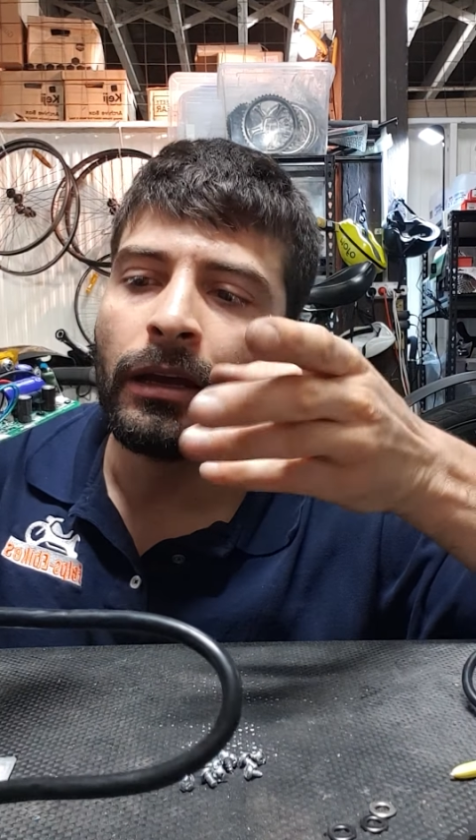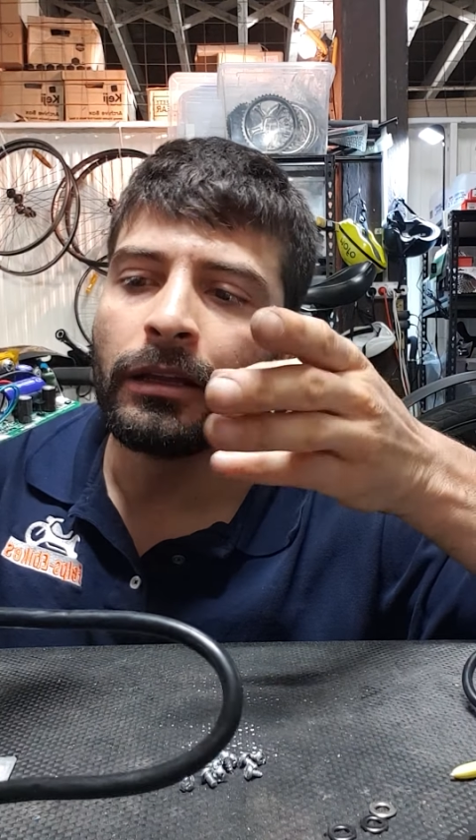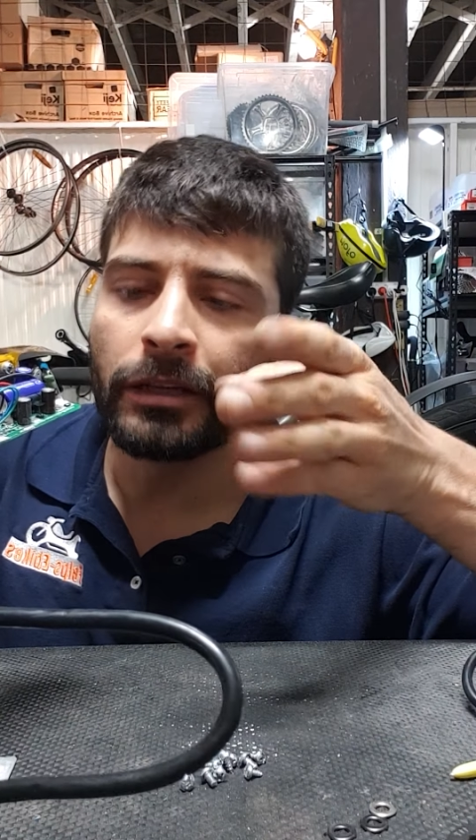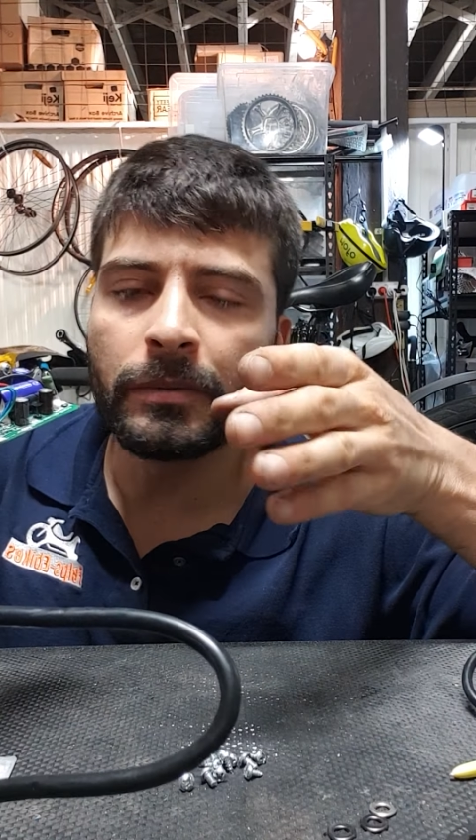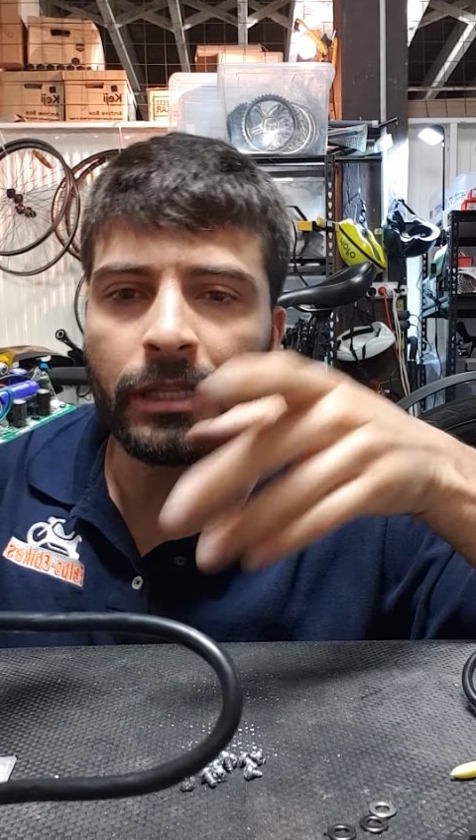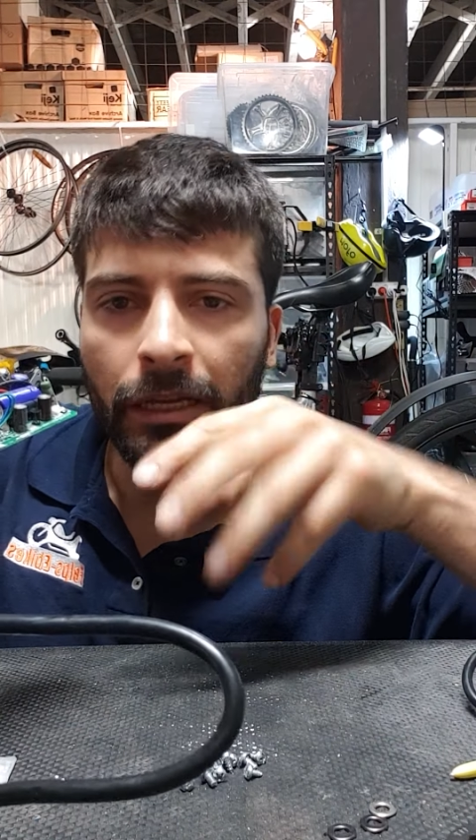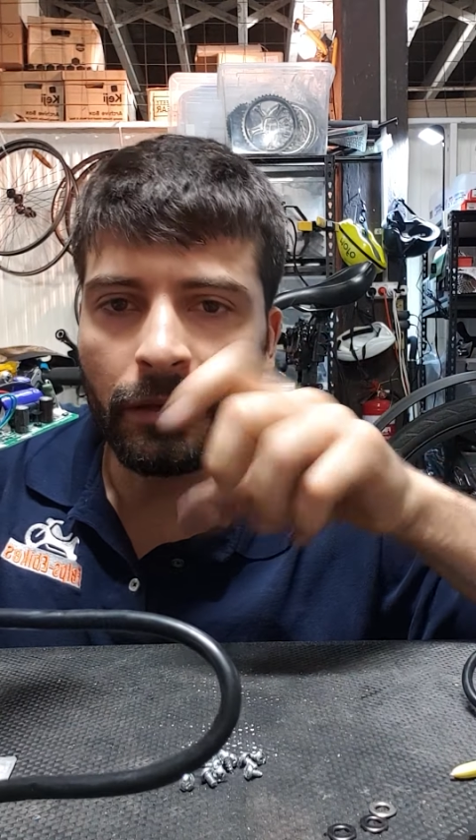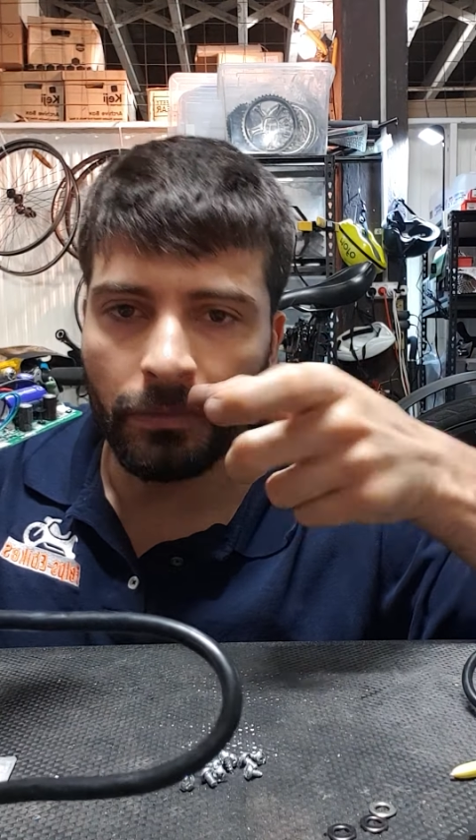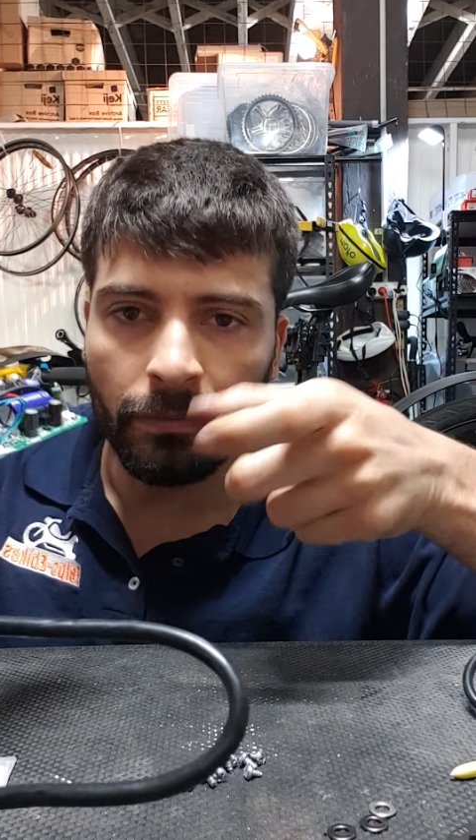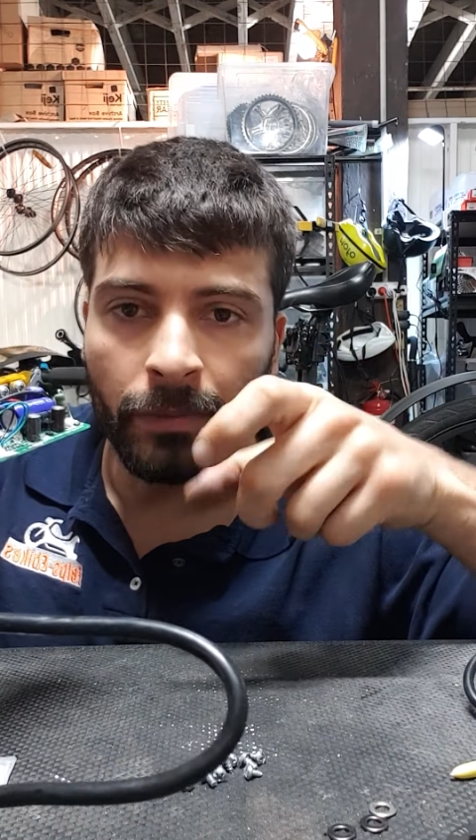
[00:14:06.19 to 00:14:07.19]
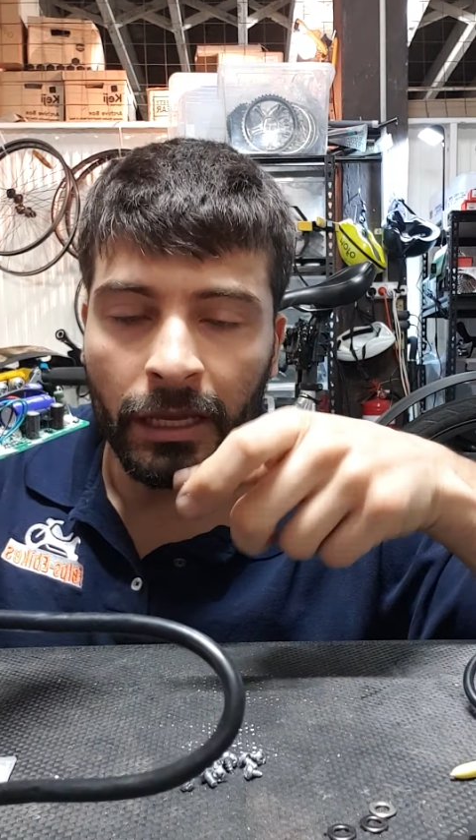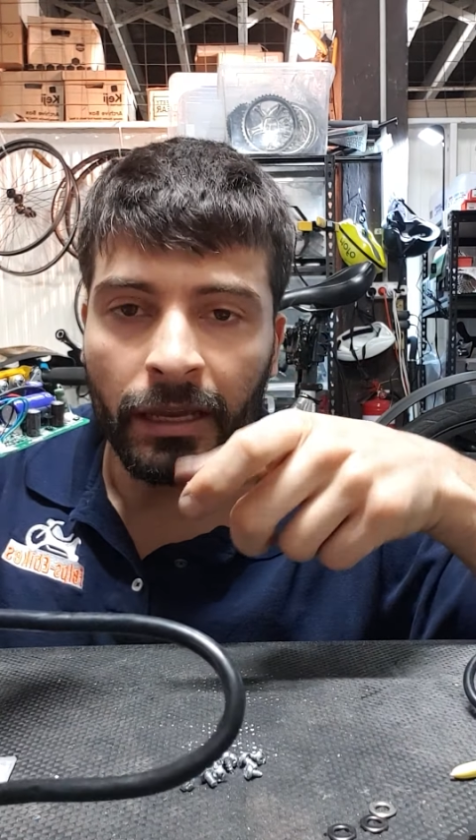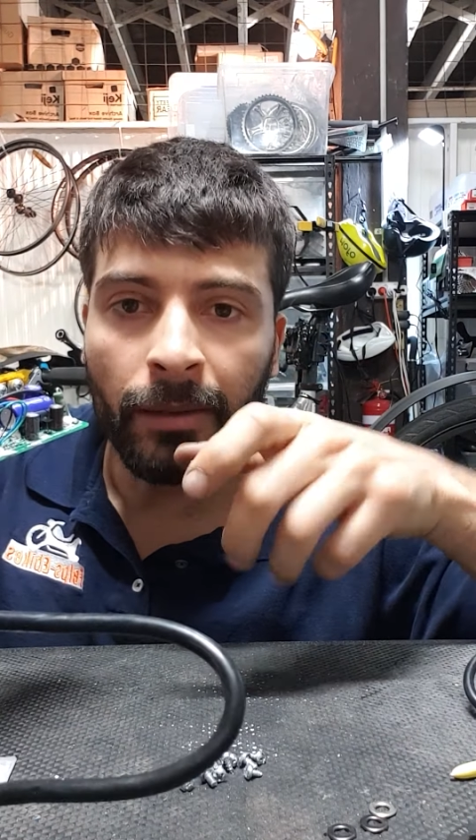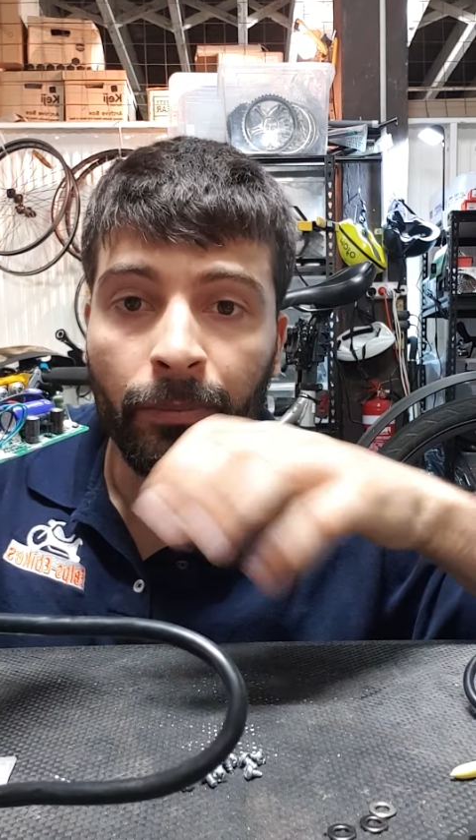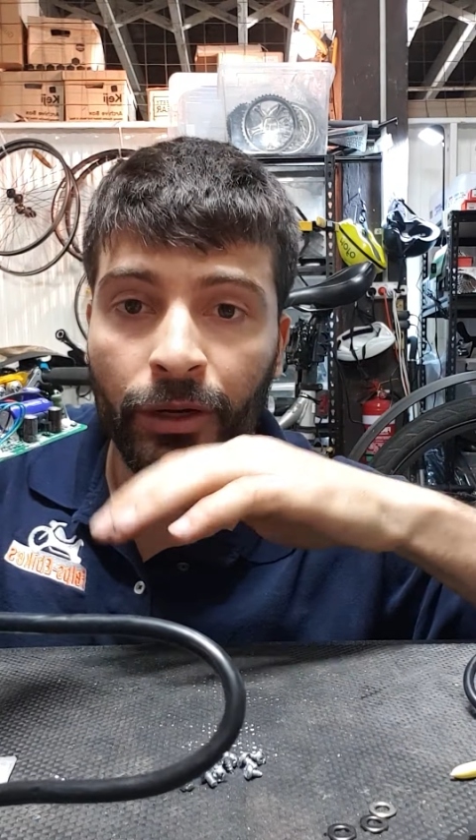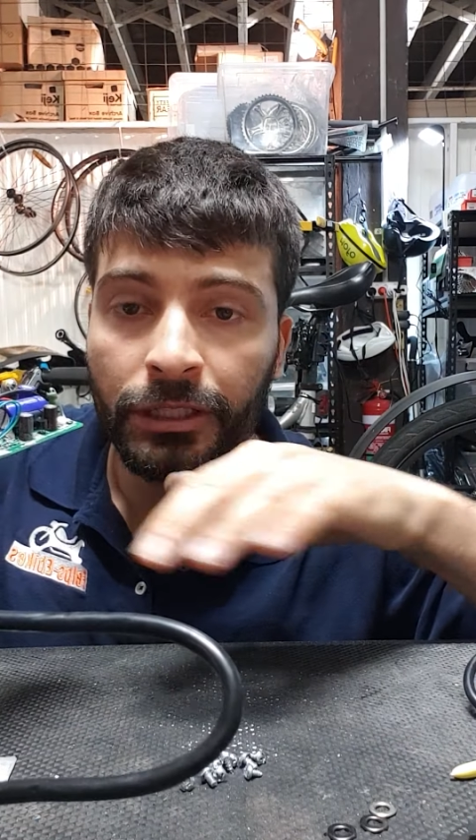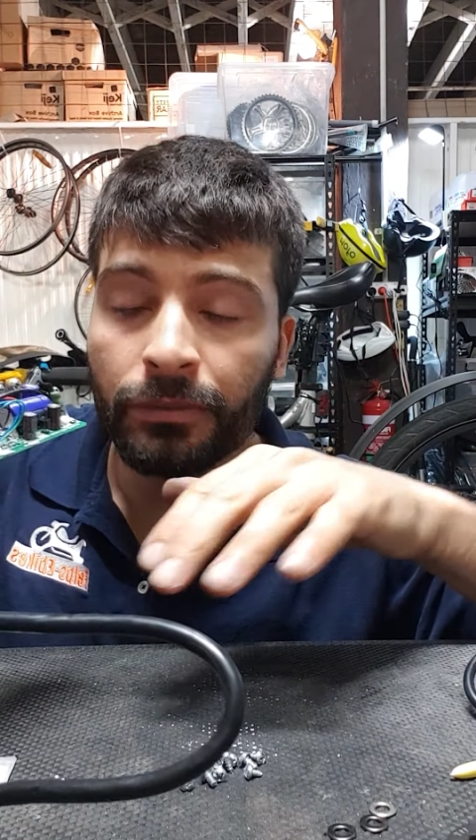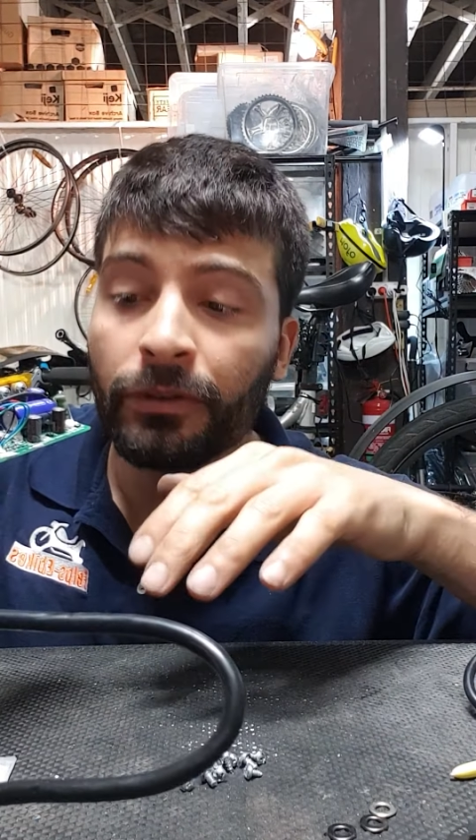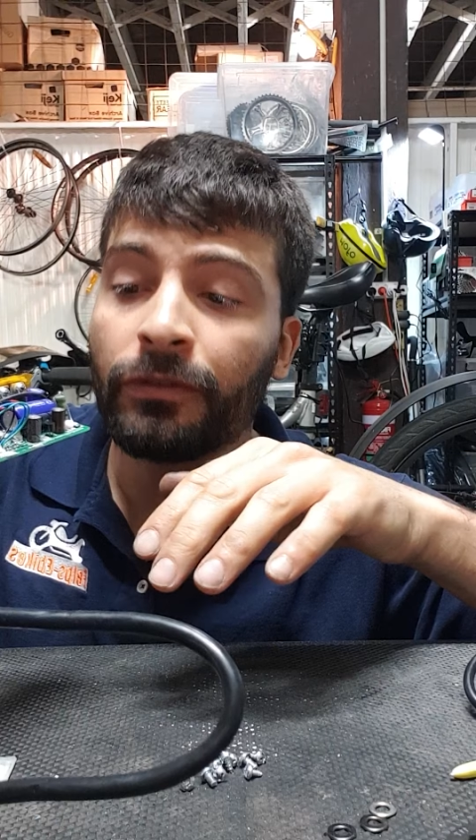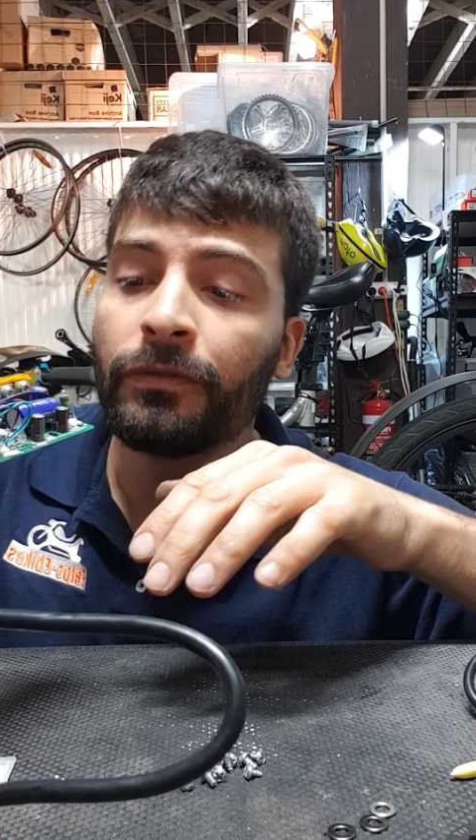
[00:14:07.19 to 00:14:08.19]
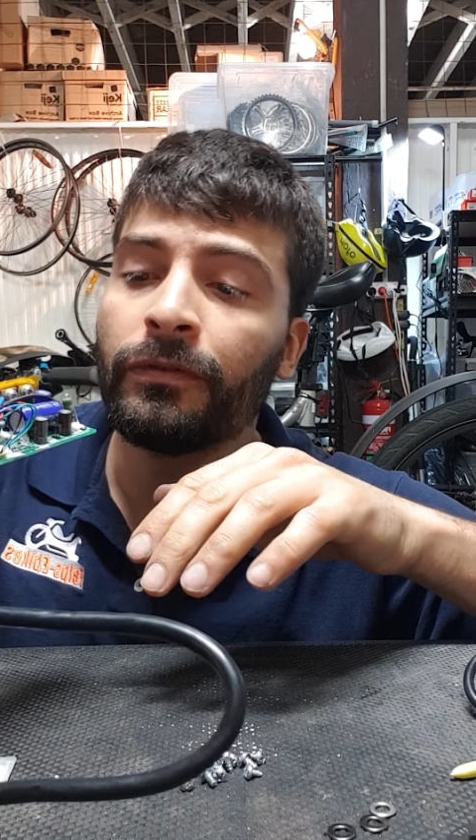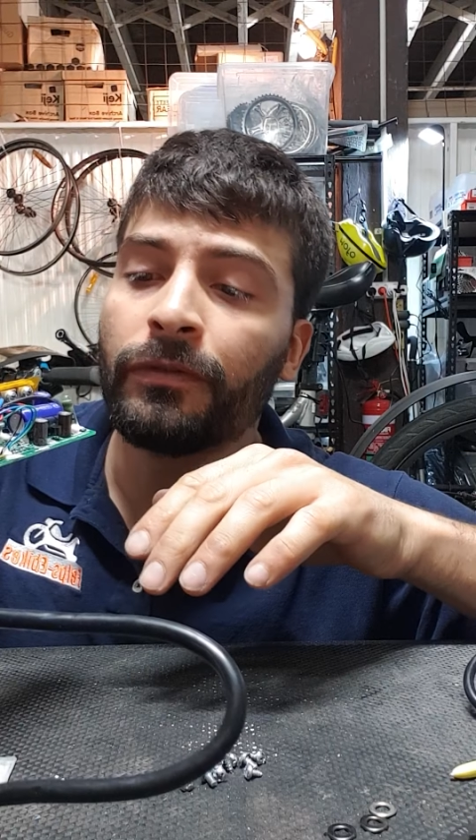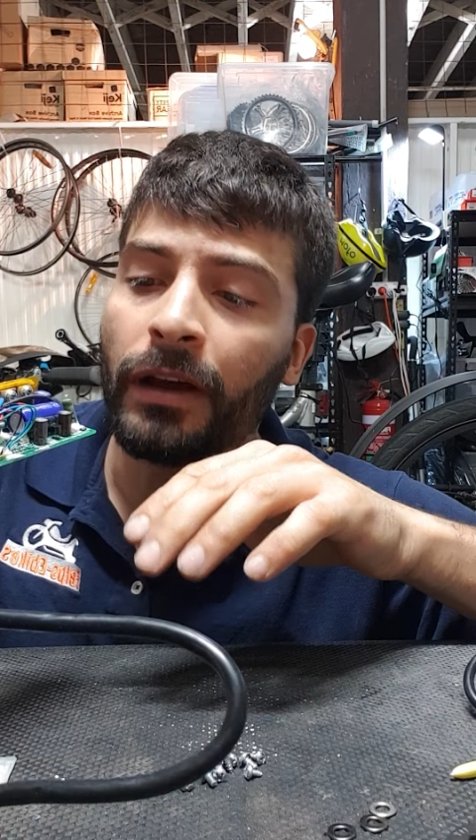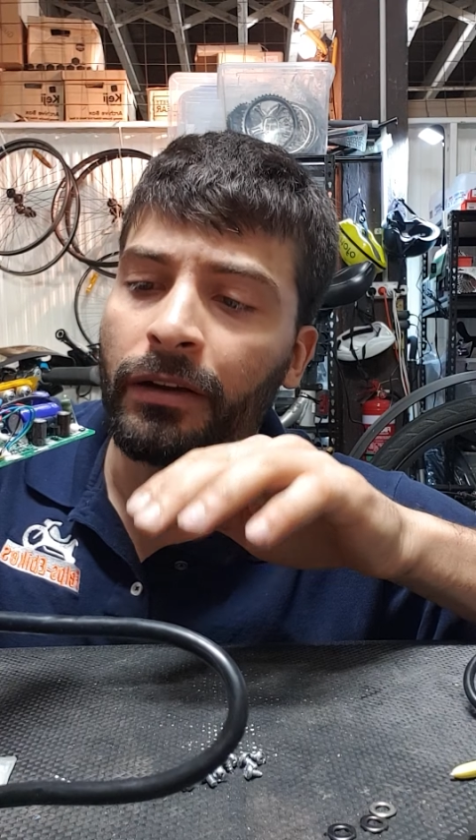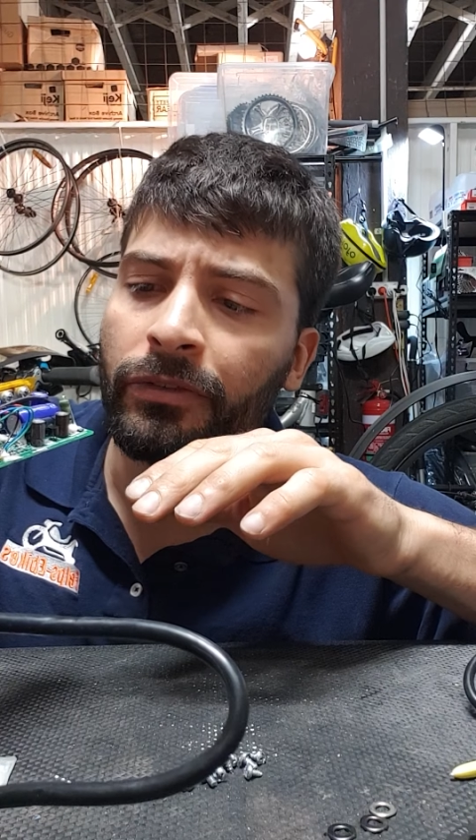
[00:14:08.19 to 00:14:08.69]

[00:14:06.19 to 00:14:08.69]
in terms of like making a bridge with very,